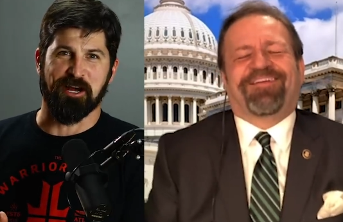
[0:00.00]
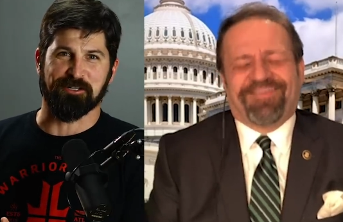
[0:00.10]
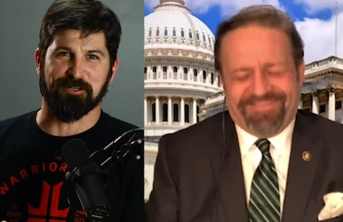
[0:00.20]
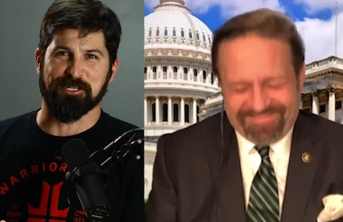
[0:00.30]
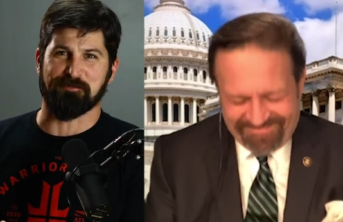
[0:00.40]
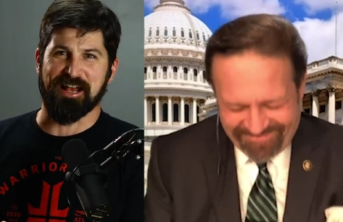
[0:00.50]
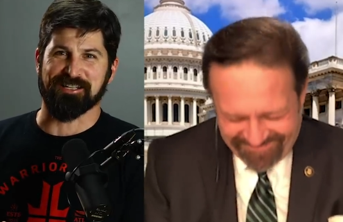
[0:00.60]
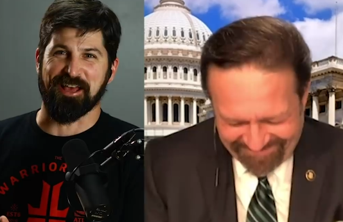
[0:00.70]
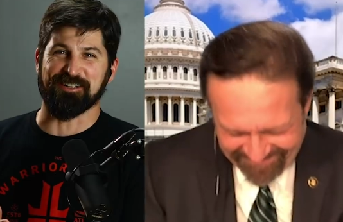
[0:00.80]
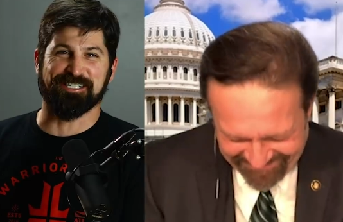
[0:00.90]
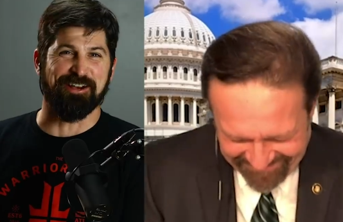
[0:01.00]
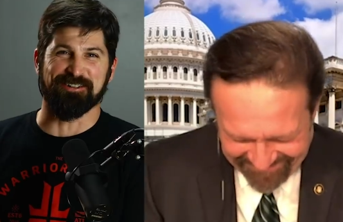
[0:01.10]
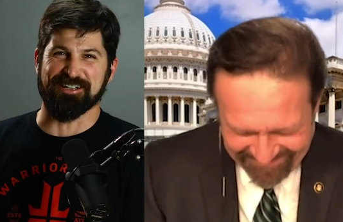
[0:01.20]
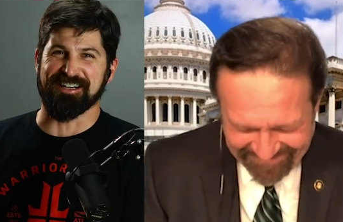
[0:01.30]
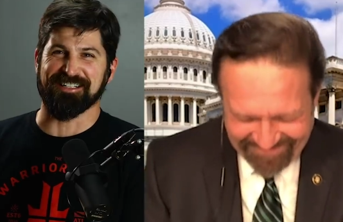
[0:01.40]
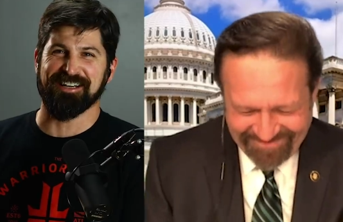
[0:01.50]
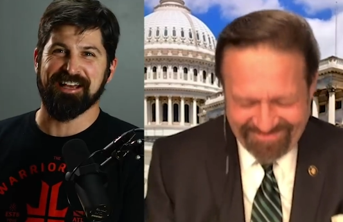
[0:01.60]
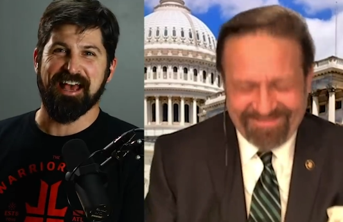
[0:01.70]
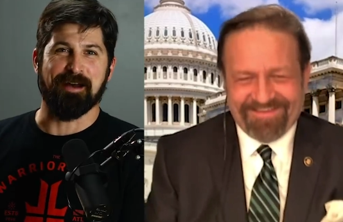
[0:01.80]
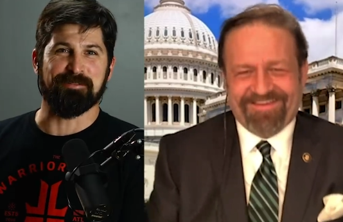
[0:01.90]
Speaker 1: Dr. Sebastian. That was so good.
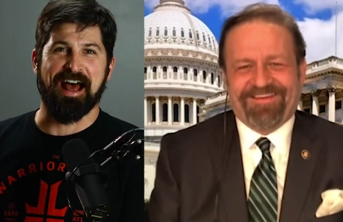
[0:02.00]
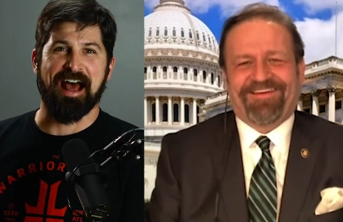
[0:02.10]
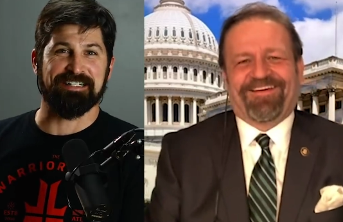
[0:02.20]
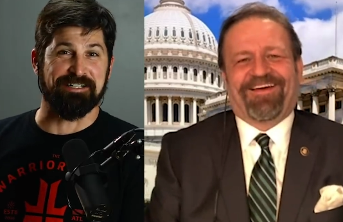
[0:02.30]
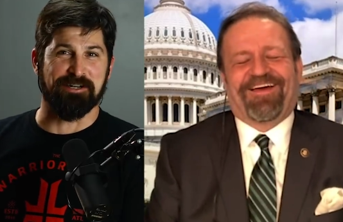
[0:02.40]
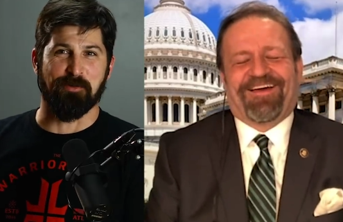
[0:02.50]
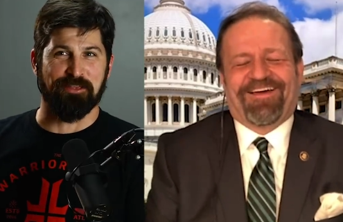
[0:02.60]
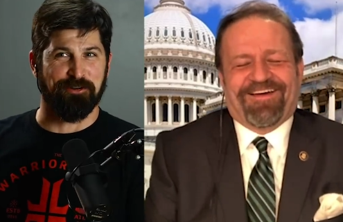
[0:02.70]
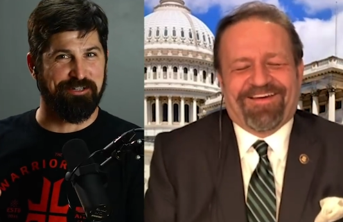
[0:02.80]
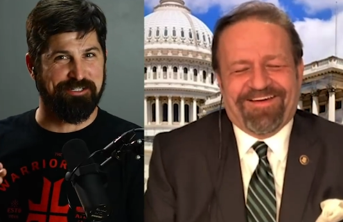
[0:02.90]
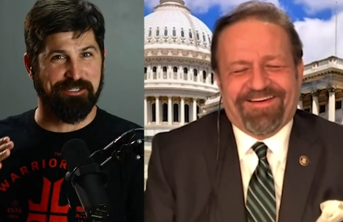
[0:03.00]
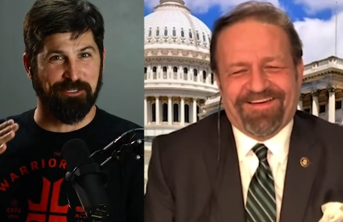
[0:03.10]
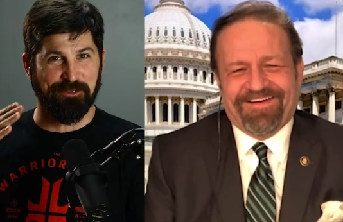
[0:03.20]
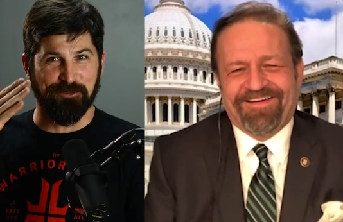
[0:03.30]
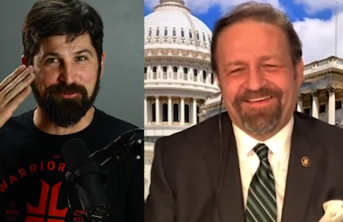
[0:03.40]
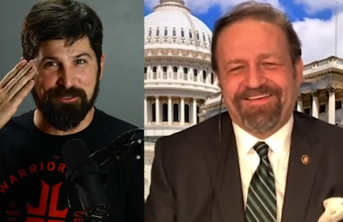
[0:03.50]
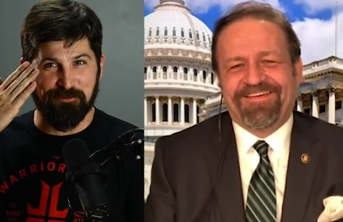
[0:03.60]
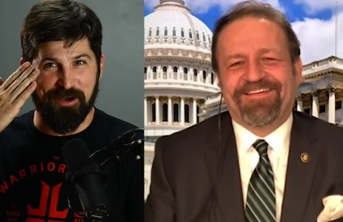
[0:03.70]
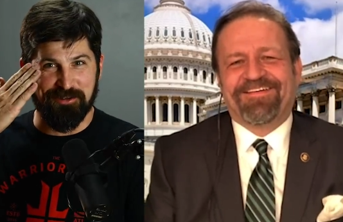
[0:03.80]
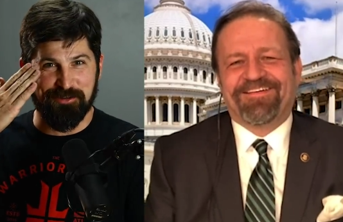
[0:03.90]
I mean, I didn't know whether to
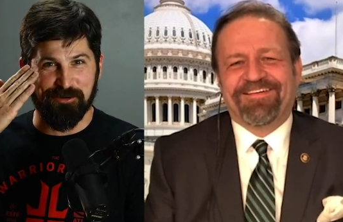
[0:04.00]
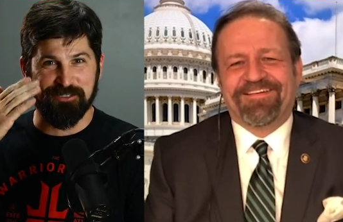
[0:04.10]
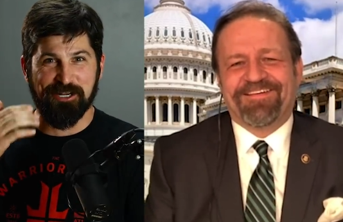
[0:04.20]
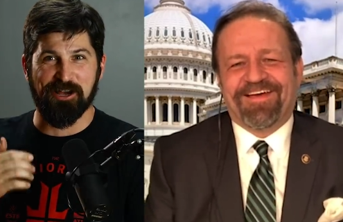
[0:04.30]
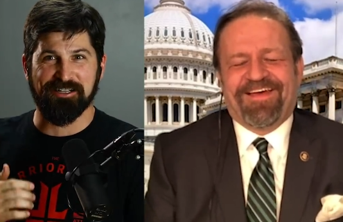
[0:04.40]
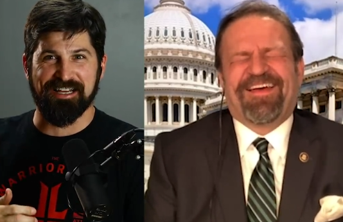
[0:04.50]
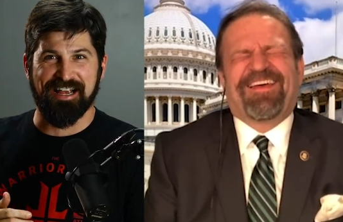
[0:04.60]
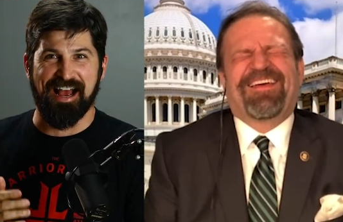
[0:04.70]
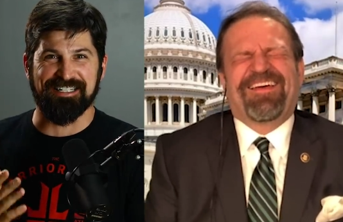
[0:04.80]
salute while you were talking.